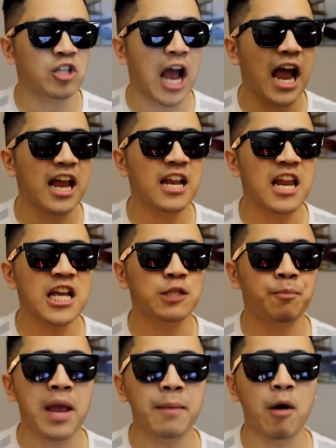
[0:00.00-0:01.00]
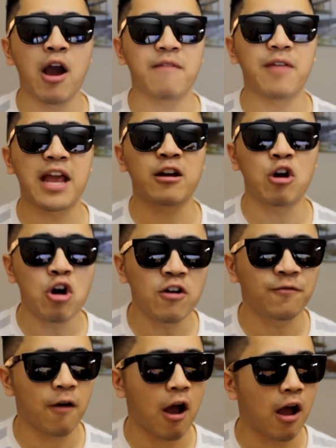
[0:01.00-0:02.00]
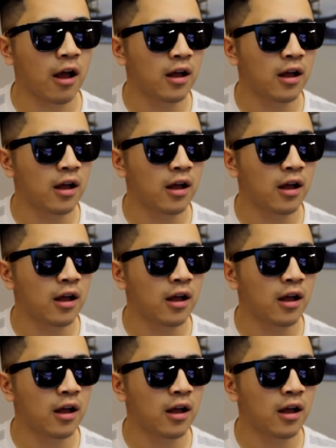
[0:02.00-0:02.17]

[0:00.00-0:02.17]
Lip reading: Chinese people in Vancouver.